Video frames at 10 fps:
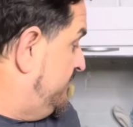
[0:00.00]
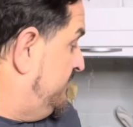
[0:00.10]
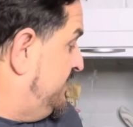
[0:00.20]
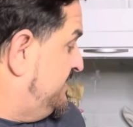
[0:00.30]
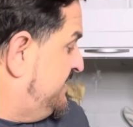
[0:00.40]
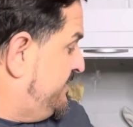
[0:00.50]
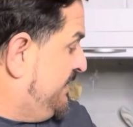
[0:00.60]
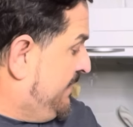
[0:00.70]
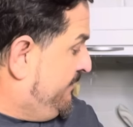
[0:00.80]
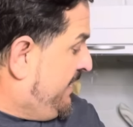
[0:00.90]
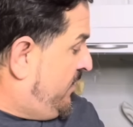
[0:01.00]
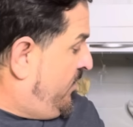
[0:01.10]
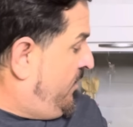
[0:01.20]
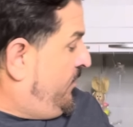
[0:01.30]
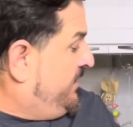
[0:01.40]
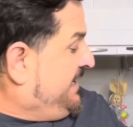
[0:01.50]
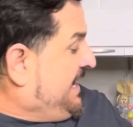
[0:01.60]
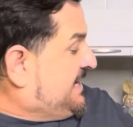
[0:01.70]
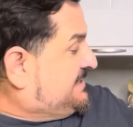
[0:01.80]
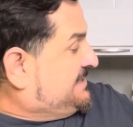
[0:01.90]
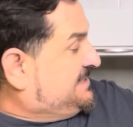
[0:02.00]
Is this the black bear? Oh, yes.